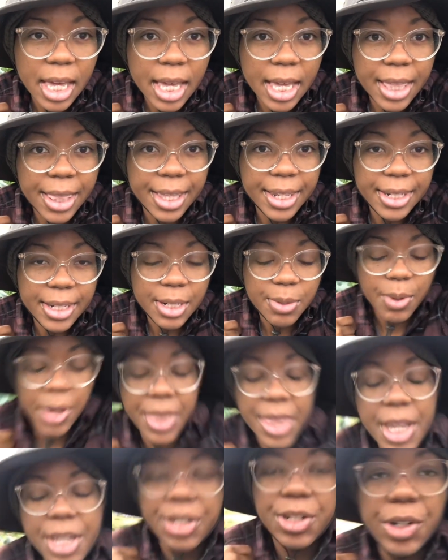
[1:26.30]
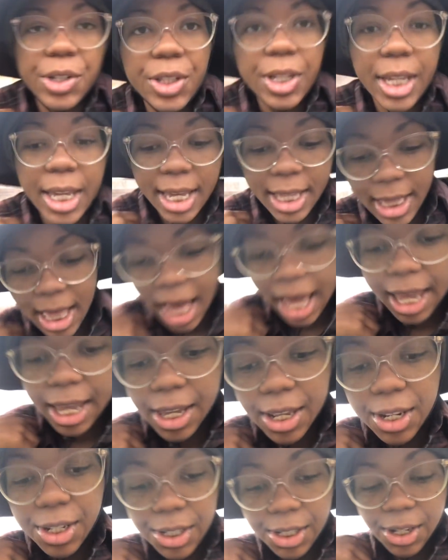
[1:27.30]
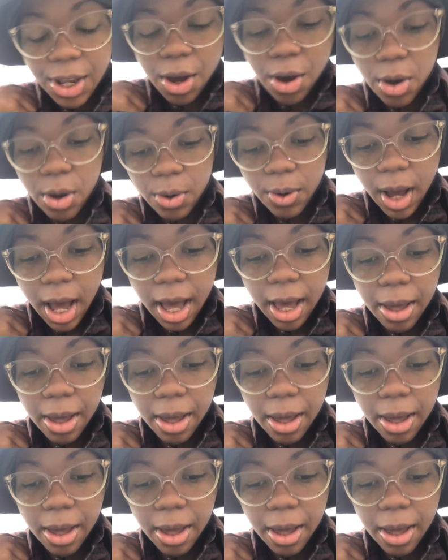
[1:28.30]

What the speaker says: This is what things are looking like. So